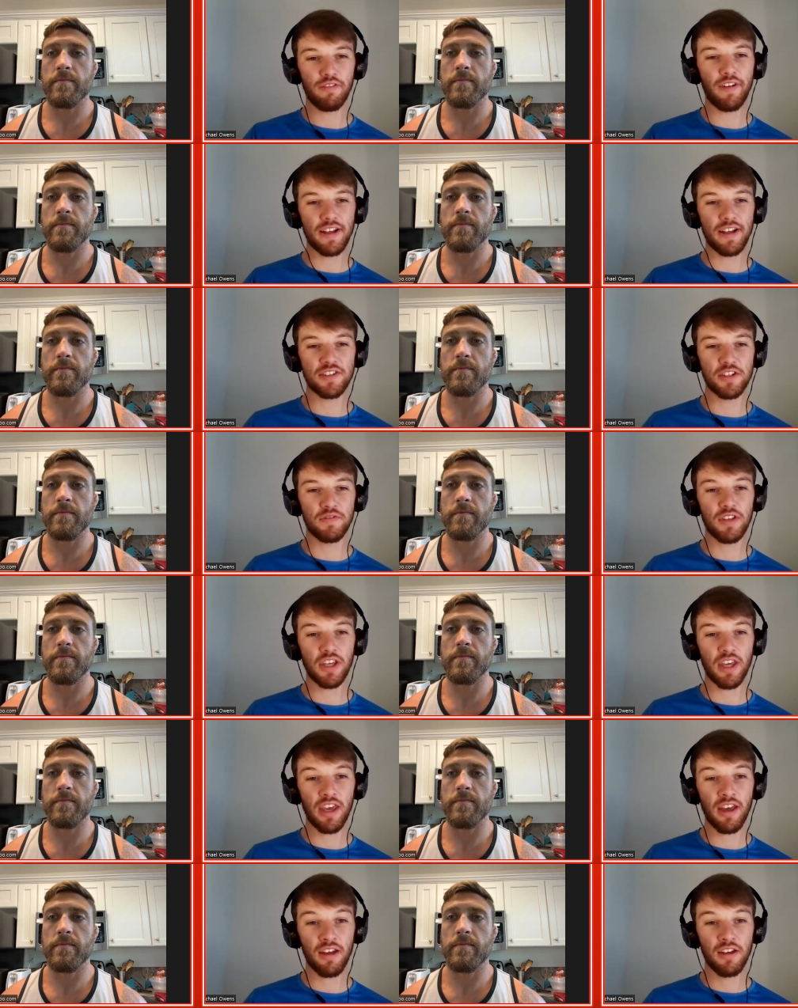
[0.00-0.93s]
Speaker 1: fighters of the
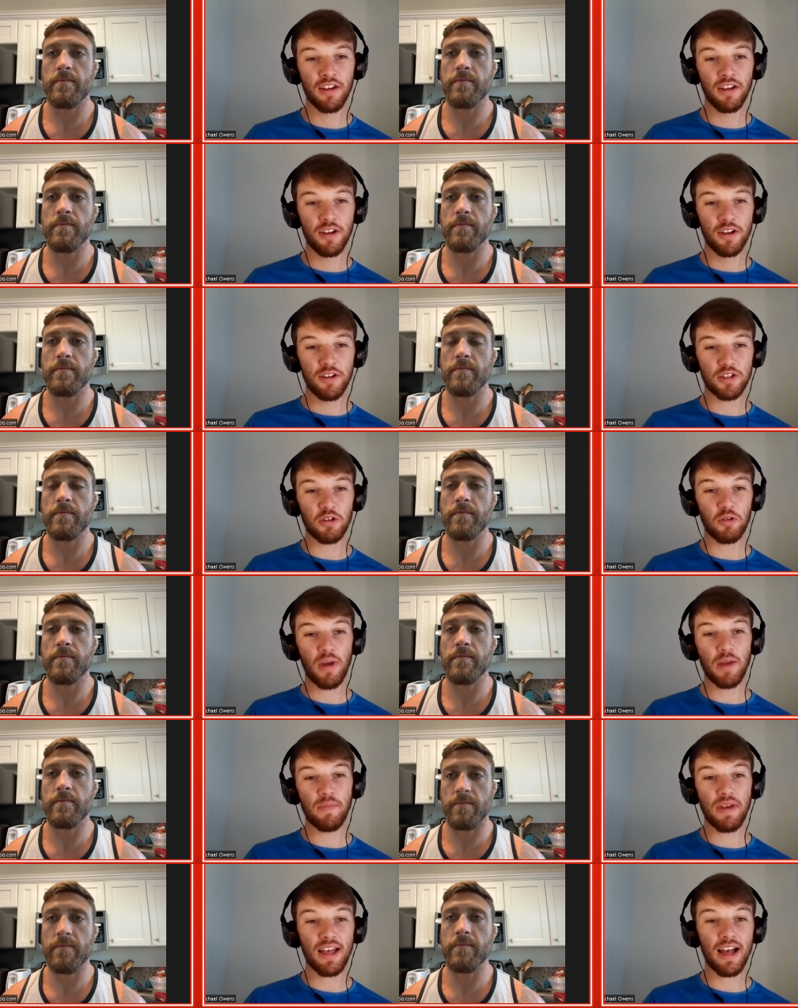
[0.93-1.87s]
year. So
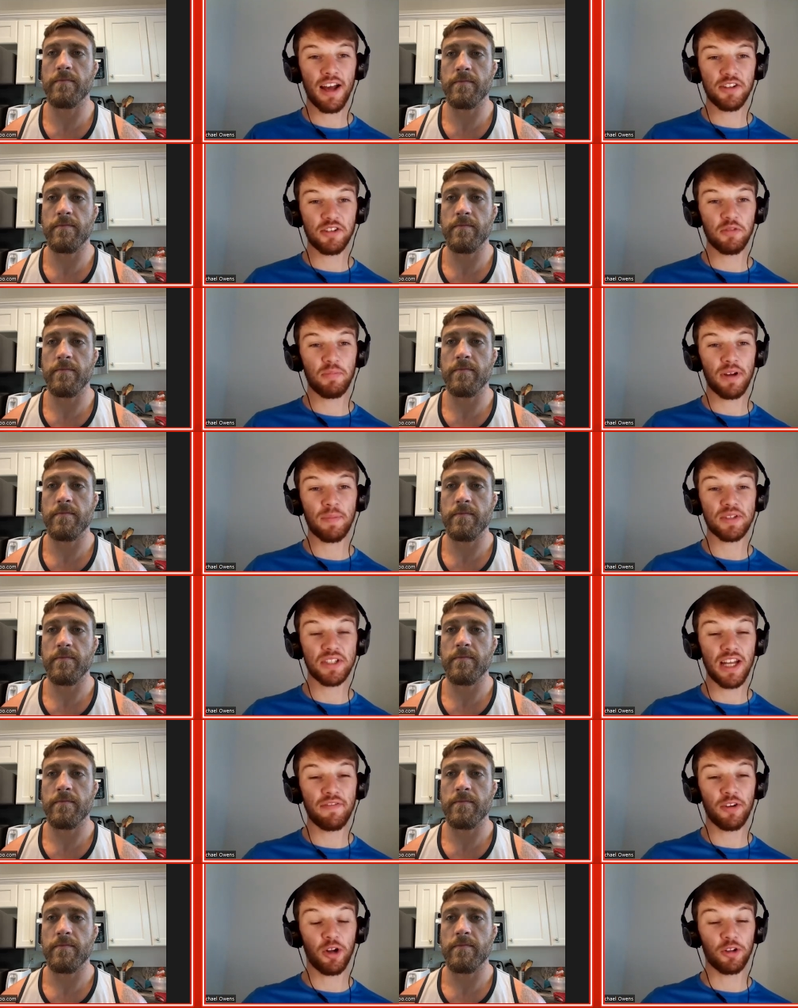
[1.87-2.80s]
maybe guys who perhaps
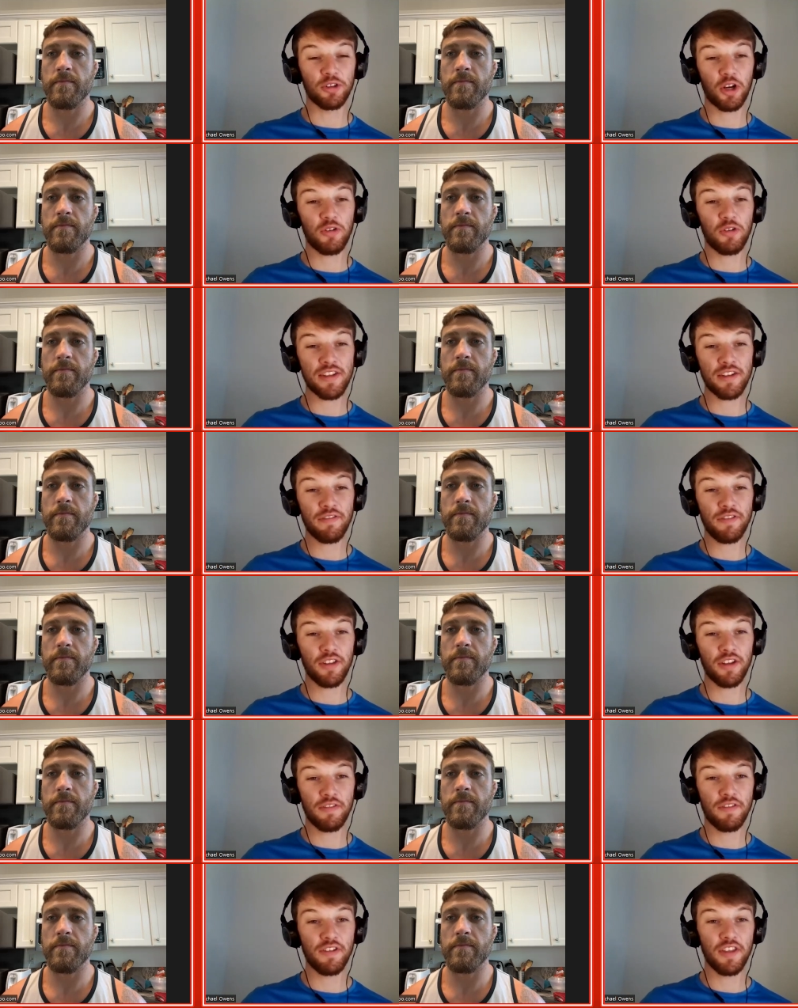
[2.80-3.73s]
never got the credit for
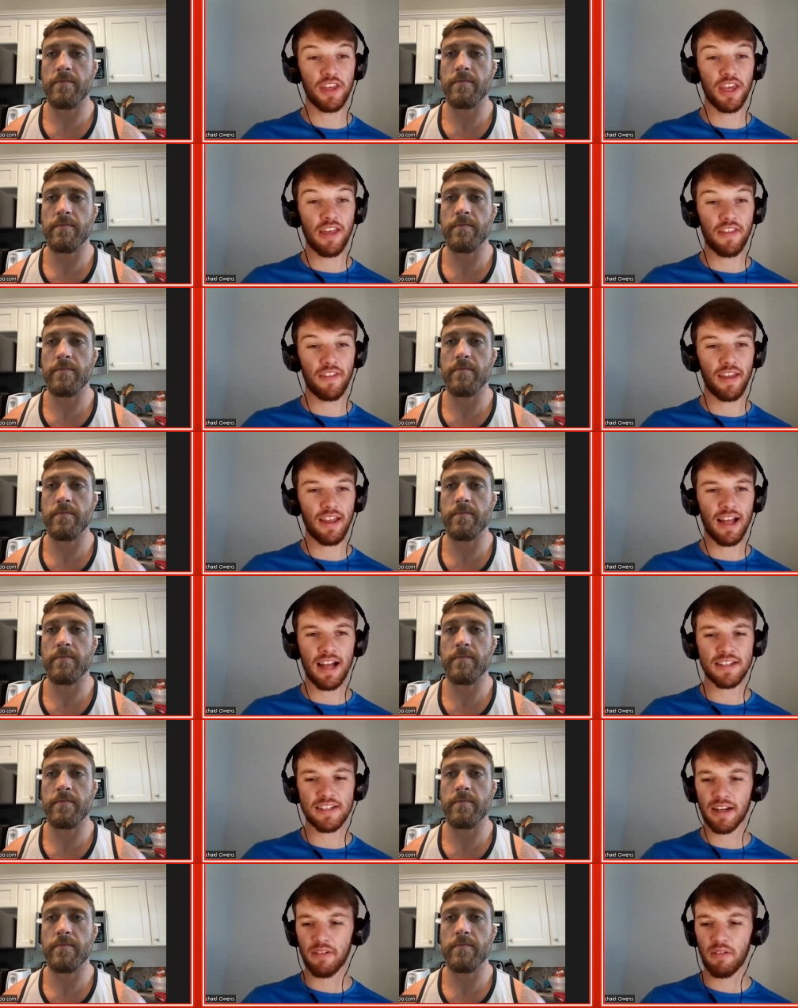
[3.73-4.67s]
the for the year that they
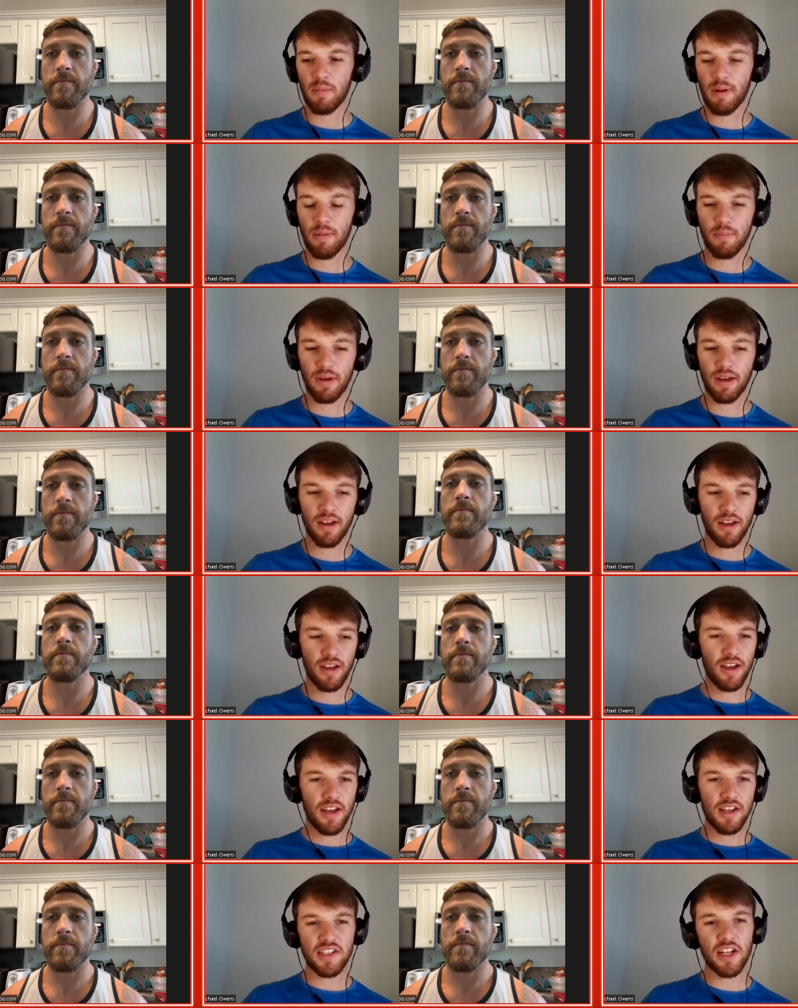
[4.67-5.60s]
had. I can remember
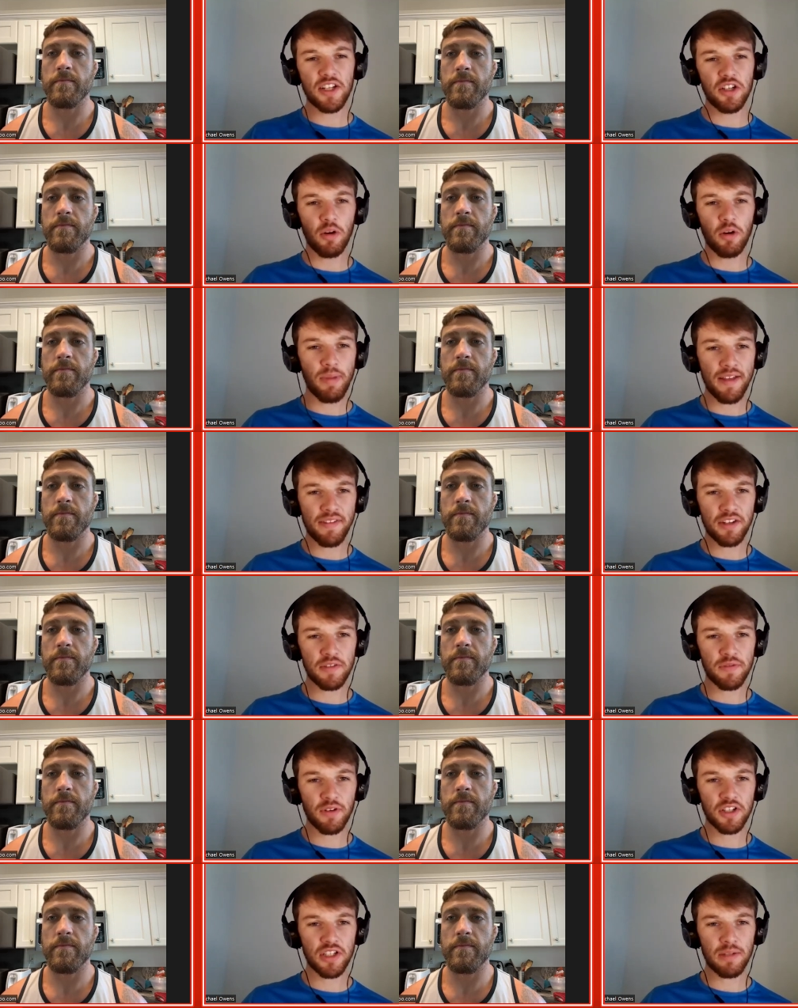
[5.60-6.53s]
Sergio Pettis,
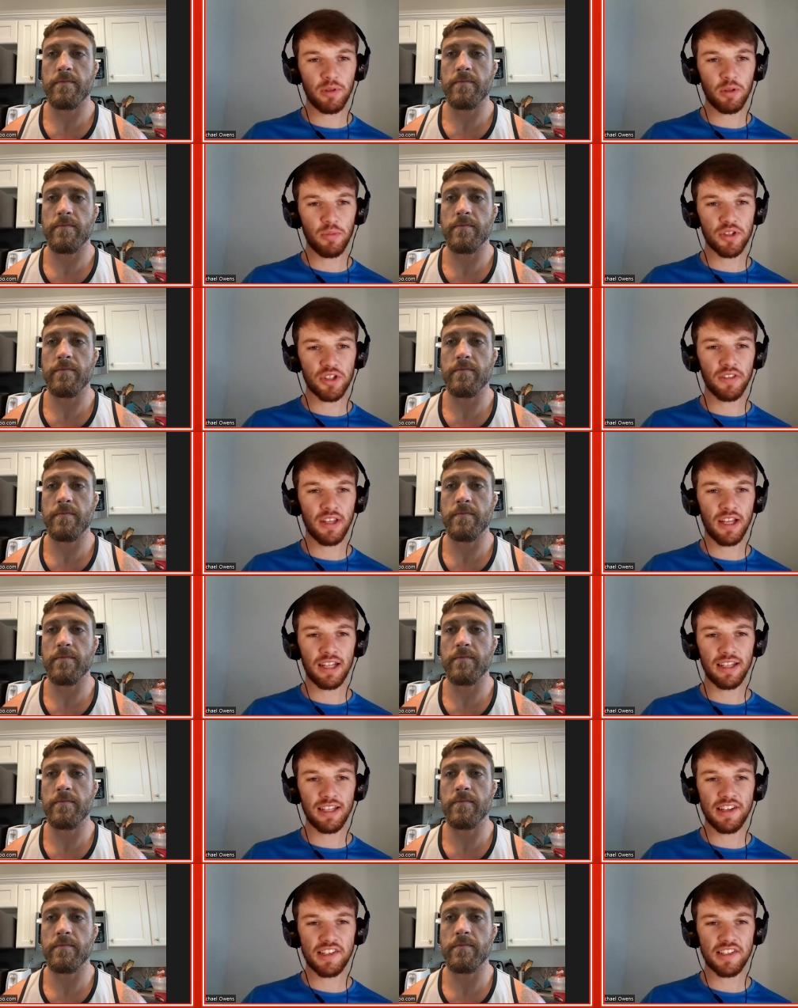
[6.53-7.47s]
for example, was on
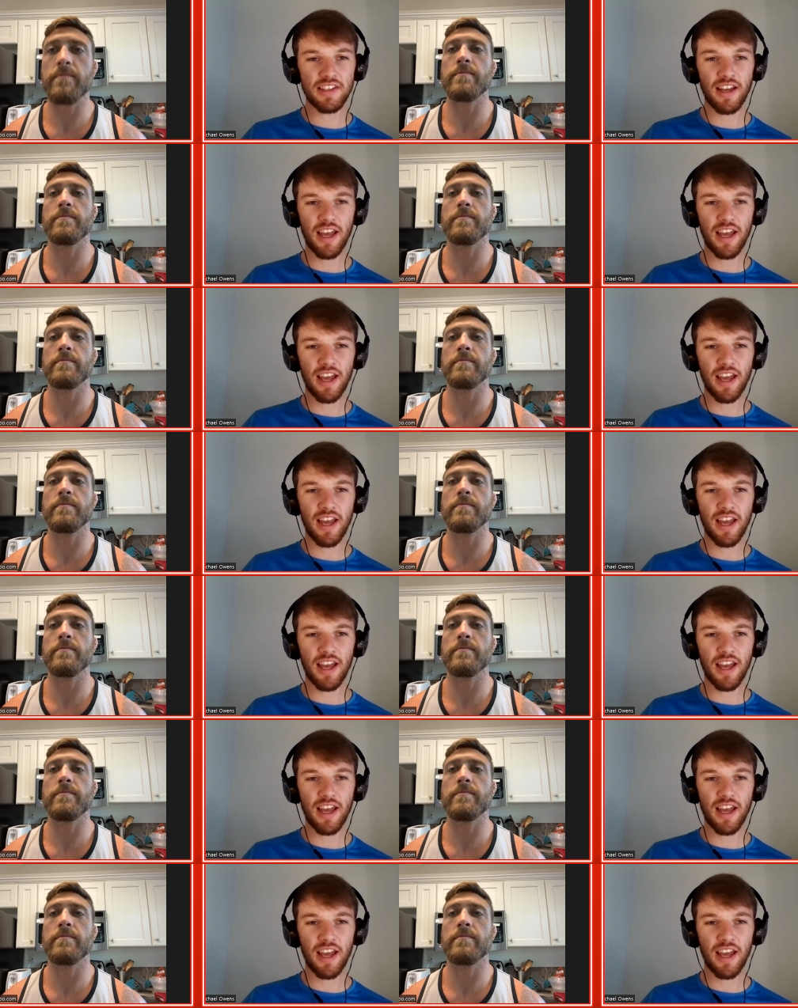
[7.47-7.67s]
that list.